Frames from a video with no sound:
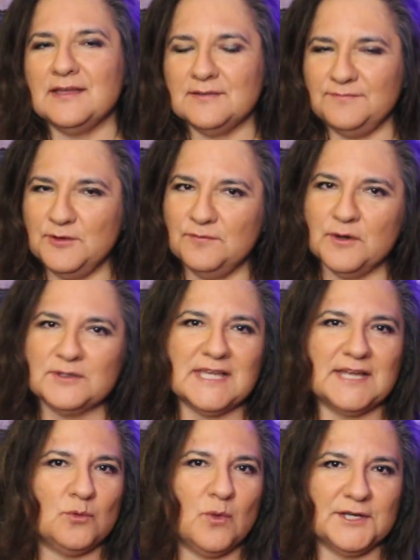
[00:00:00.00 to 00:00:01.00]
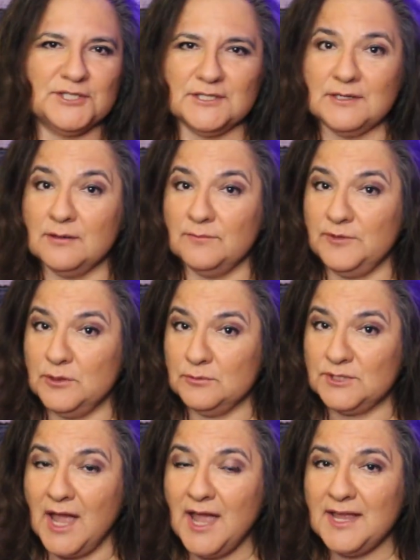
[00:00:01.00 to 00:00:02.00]
a few folks had to watch it a few
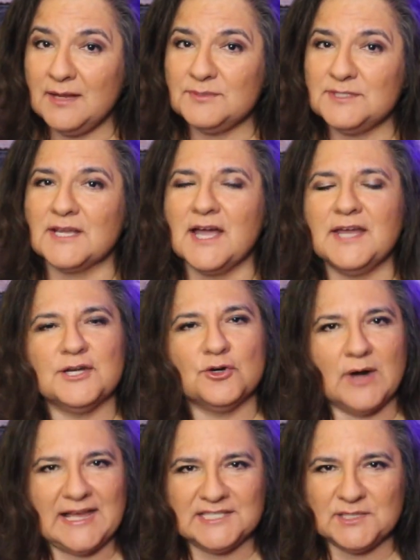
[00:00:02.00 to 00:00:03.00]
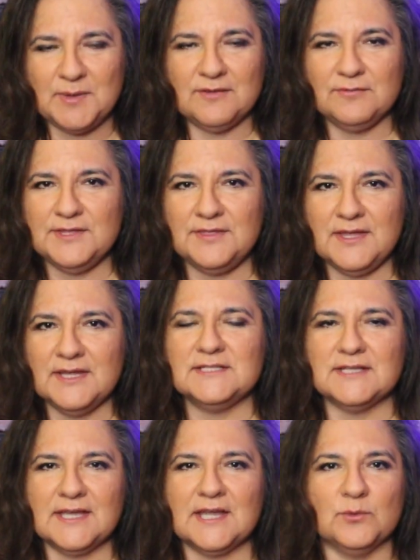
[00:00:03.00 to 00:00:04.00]
times to kind of grasp everything and
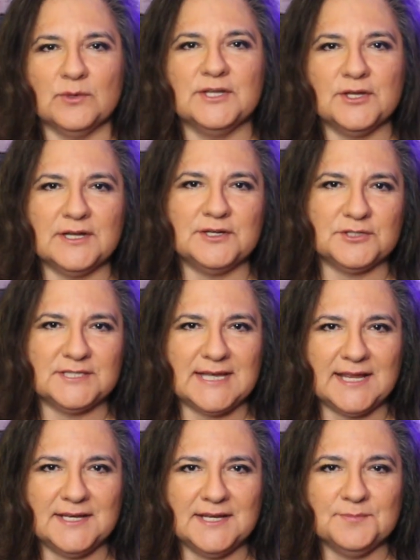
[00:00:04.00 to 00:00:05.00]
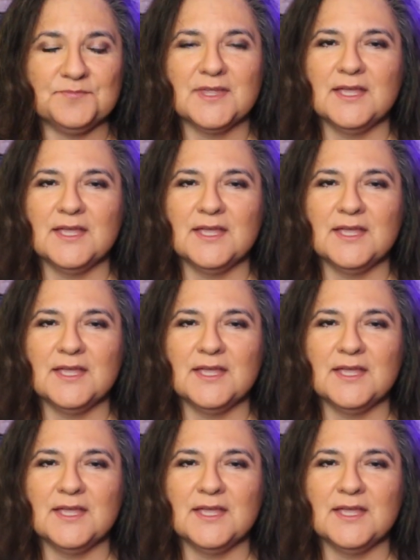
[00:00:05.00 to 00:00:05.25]
to get a really good understanding.